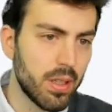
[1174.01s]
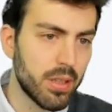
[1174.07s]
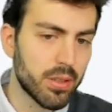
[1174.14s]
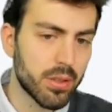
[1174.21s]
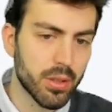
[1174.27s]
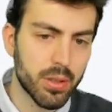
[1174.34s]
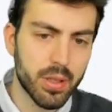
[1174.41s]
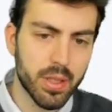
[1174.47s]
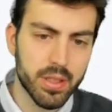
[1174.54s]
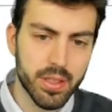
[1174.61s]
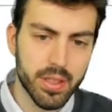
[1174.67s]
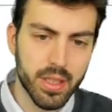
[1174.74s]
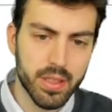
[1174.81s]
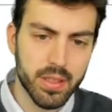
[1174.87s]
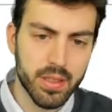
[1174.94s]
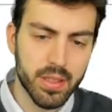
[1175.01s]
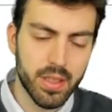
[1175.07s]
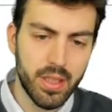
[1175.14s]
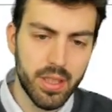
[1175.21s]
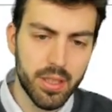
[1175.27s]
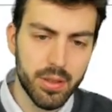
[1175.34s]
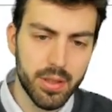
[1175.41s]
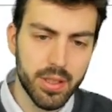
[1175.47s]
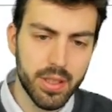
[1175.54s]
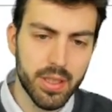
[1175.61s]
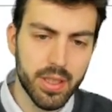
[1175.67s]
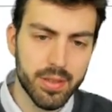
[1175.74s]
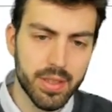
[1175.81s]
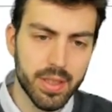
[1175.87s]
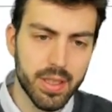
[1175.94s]
So as you can see here, you
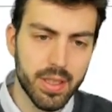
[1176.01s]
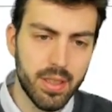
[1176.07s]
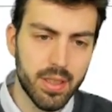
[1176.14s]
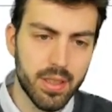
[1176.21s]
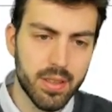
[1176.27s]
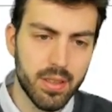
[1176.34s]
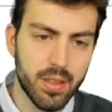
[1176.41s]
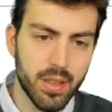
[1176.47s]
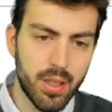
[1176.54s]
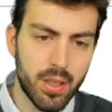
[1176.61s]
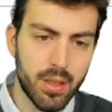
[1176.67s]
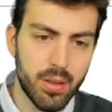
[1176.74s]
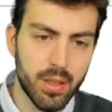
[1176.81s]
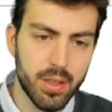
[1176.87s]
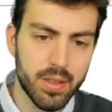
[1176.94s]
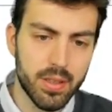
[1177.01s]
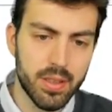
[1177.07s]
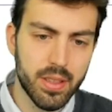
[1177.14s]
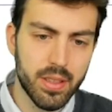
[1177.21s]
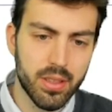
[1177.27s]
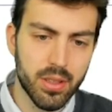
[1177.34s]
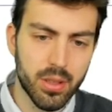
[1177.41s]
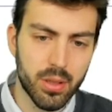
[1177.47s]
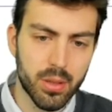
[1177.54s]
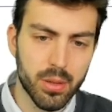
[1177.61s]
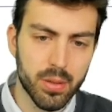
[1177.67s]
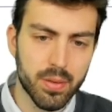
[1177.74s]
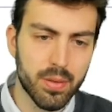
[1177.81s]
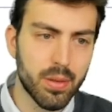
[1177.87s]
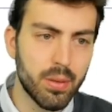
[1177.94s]
have the inlet, the outlet, this is the whole
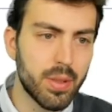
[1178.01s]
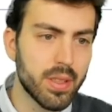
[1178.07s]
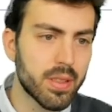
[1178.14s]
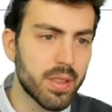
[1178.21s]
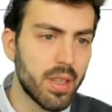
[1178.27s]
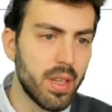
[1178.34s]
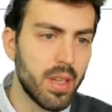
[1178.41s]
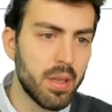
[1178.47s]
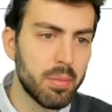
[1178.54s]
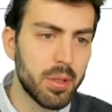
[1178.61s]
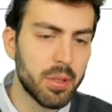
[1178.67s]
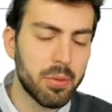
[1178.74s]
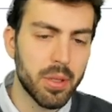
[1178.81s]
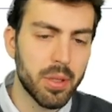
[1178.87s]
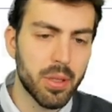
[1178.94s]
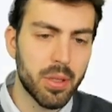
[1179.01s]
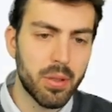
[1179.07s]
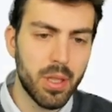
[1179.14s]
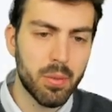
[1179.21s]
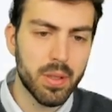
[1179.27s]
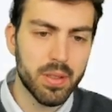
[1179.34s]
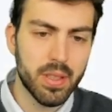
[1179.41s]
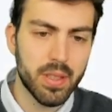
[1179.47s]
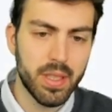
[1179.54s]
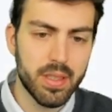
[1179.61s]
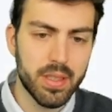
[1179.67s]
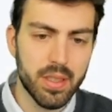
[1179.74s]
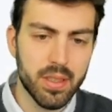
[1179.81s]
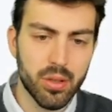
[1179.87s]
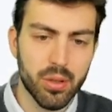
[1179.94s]
fluid, but we only want the
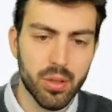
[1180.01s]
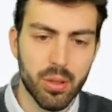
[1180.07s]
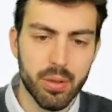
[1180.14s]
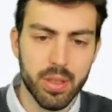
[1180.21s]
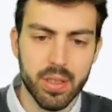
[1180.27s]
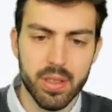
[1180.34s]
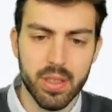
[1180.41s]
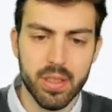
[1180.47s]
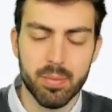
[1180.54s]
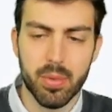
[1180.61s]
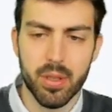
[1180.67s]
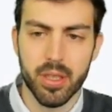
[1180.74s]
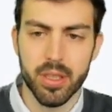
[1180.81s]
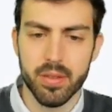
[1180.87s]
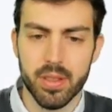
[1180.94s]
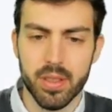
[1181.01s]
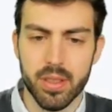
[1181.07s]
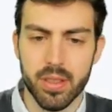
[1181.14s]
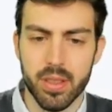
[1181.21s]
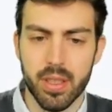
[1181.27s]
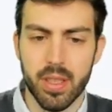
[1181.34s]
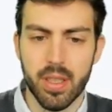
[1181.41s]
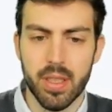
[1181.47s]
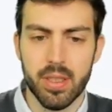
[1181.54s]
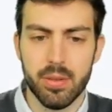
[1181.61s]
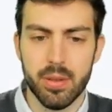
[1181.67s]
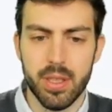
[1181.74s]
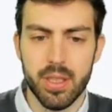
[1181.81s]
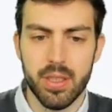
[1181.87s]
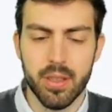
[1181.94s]
heatsink to go in this part of the
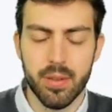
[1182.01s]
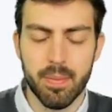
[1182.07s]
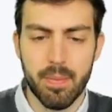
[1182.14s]
region.